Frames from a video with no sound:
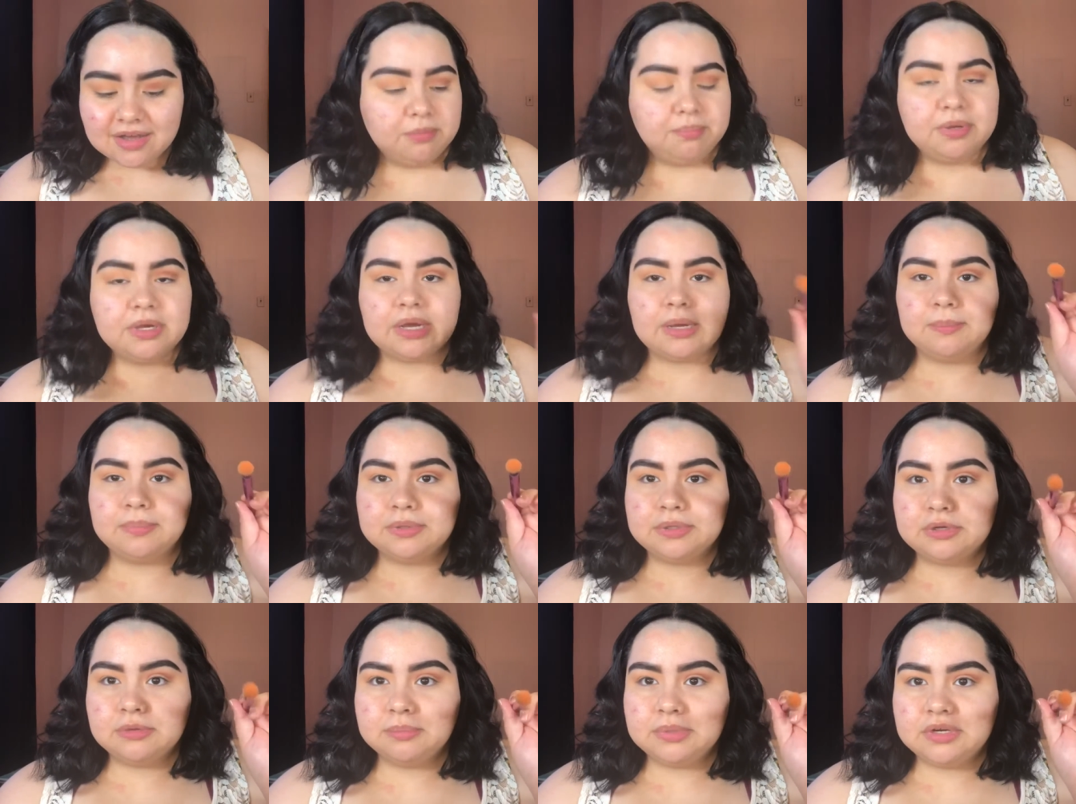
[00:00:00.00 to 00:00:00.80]
Pick up a
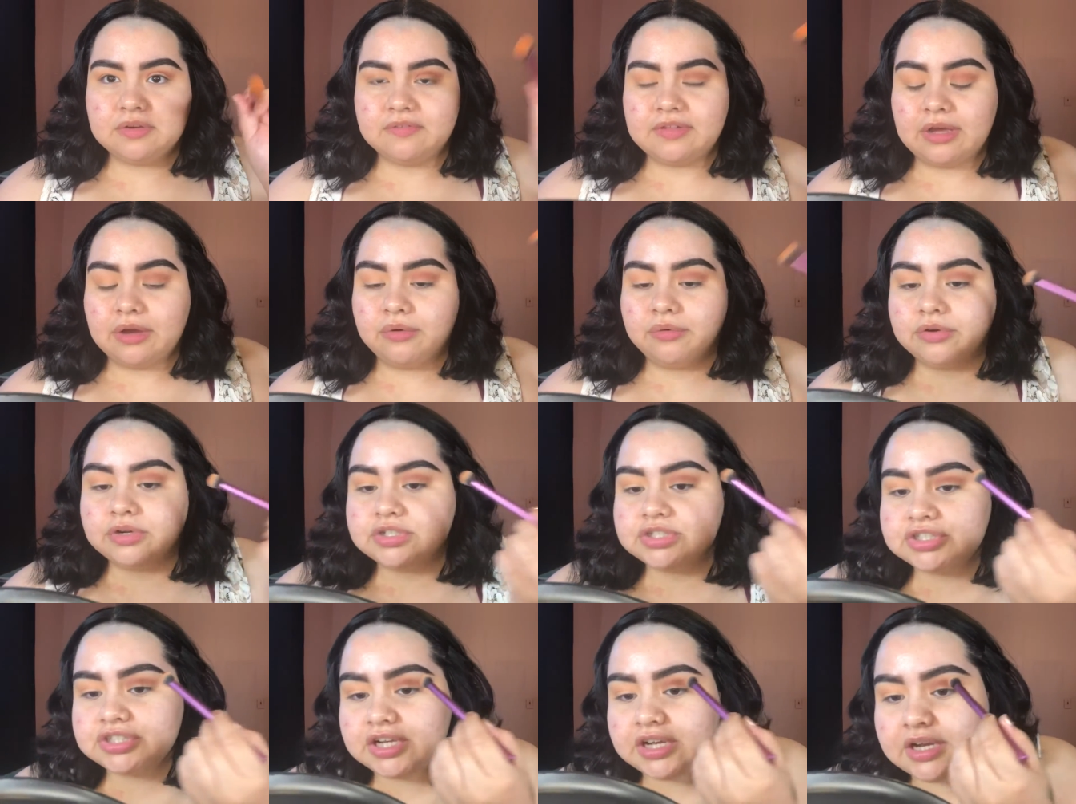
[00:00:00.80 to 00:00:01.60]
little bit of that
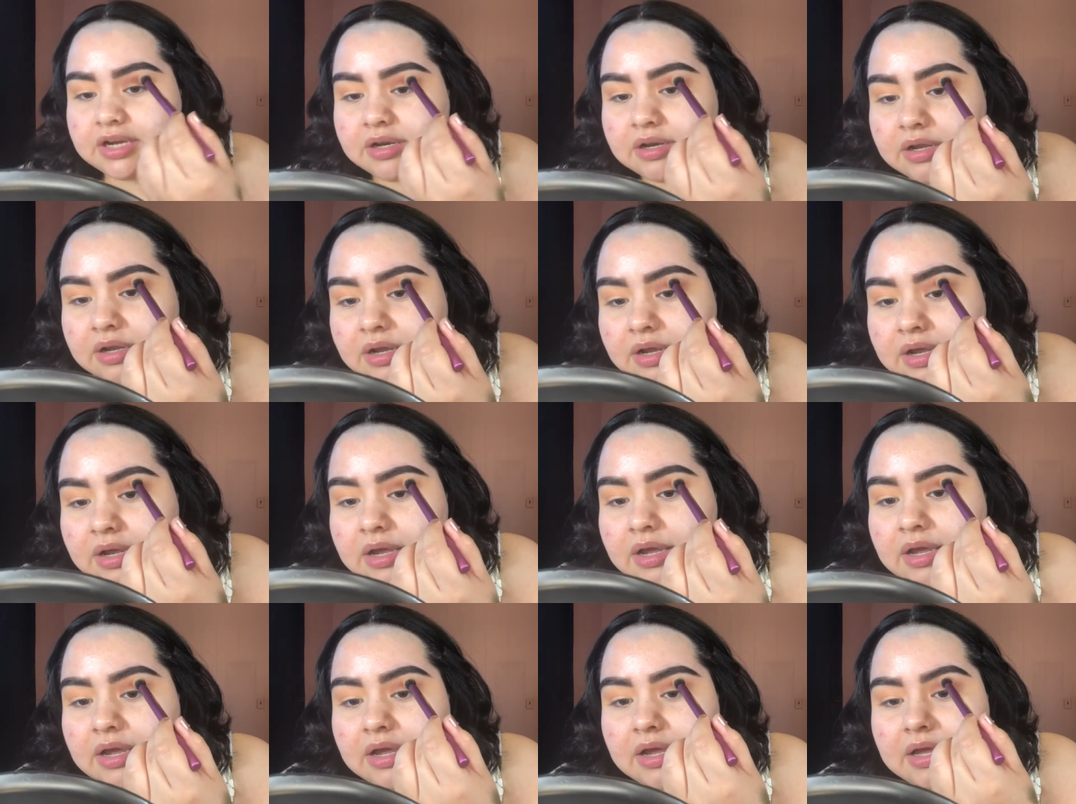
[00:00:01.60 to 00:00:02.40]
orange shade
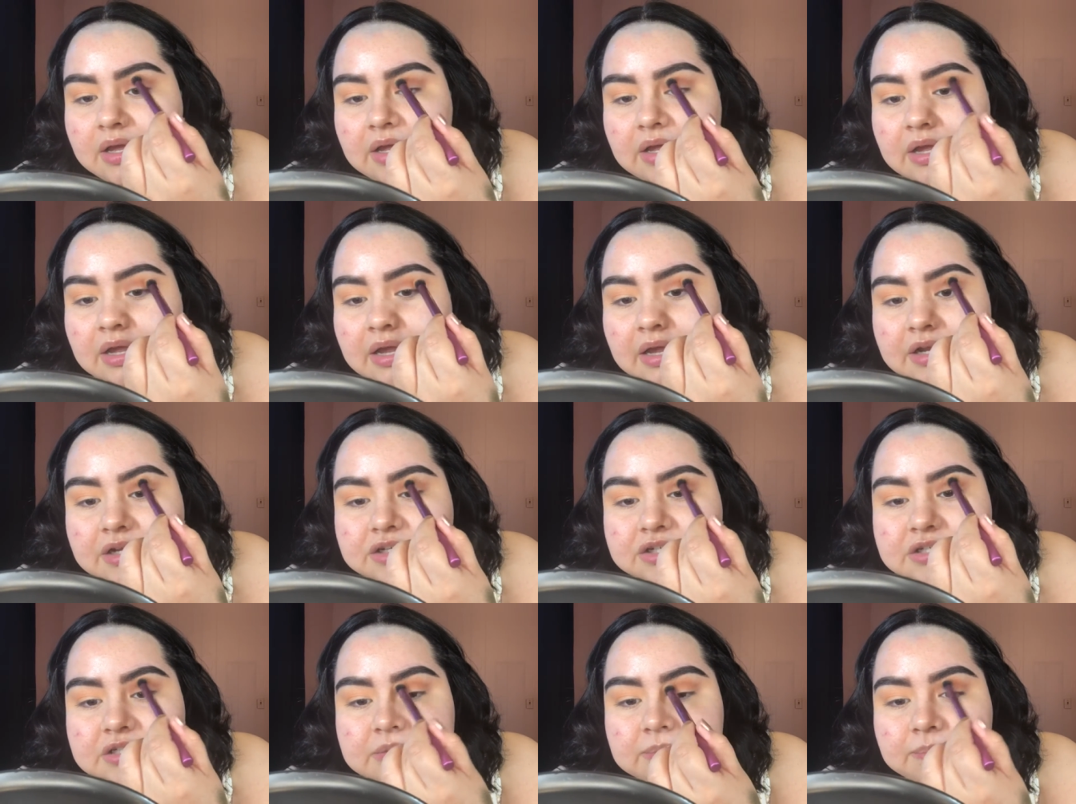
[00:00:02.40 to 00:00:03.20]
and
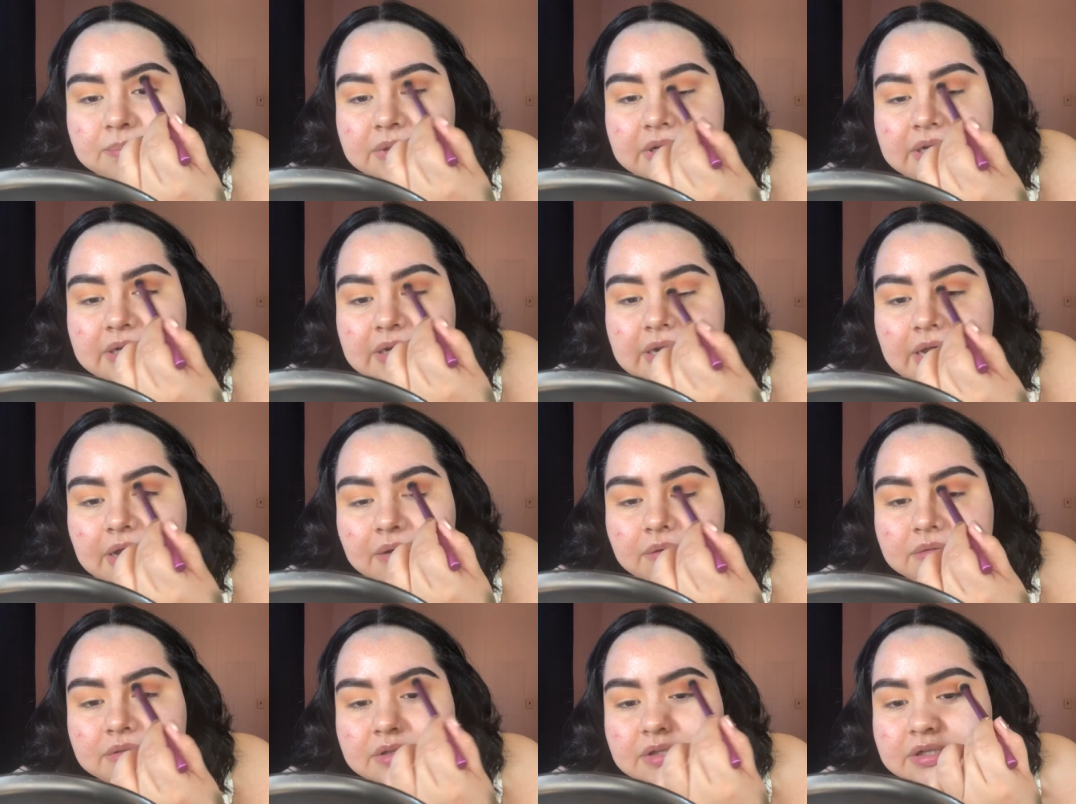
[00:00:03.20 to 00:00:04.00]
just blend
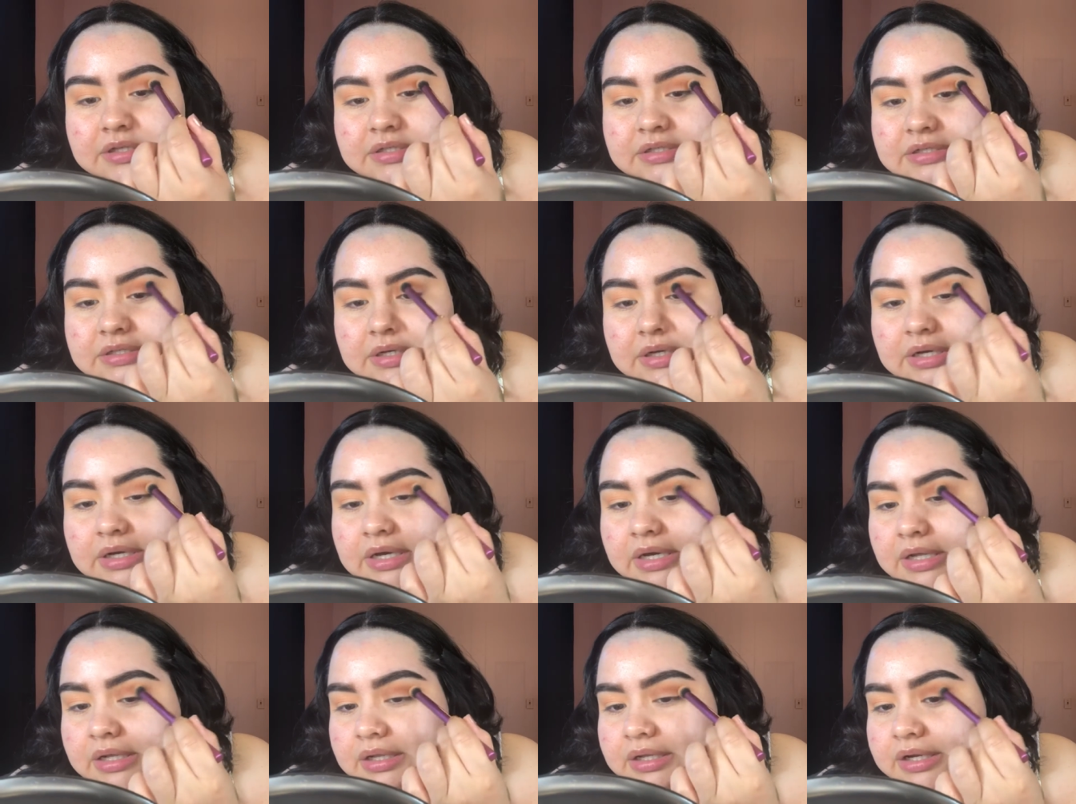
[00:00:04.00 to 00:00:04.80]
out this
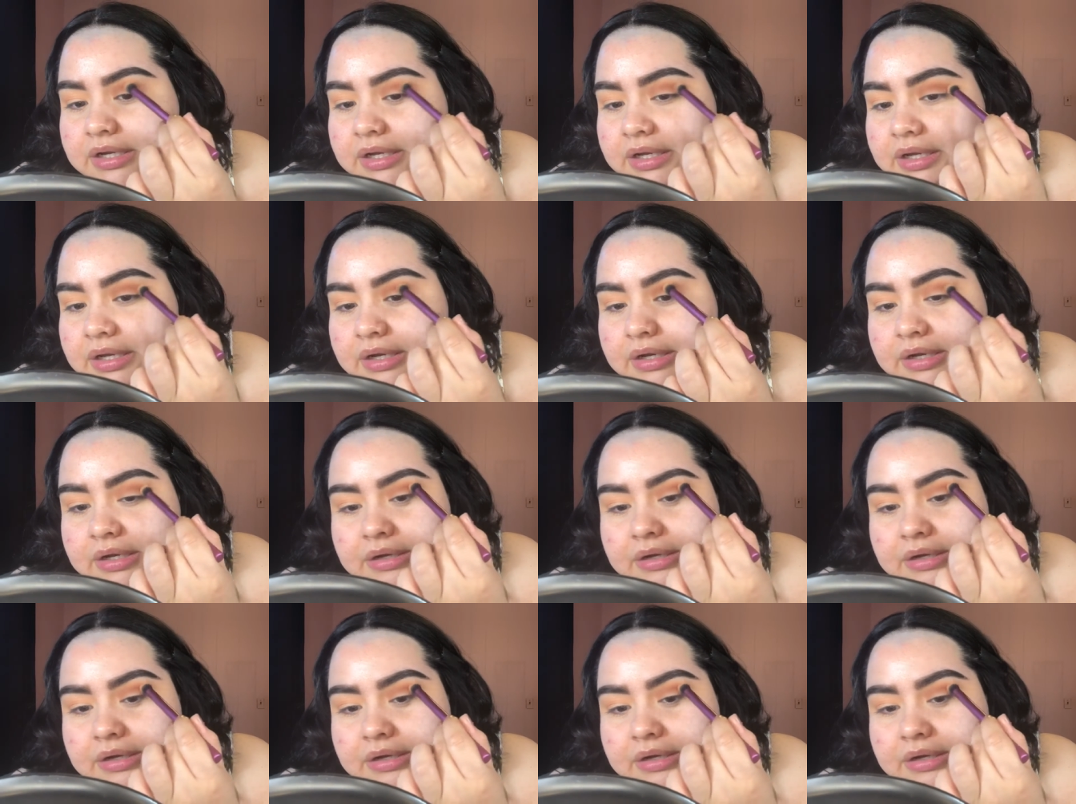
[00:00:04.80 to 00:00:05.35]
color here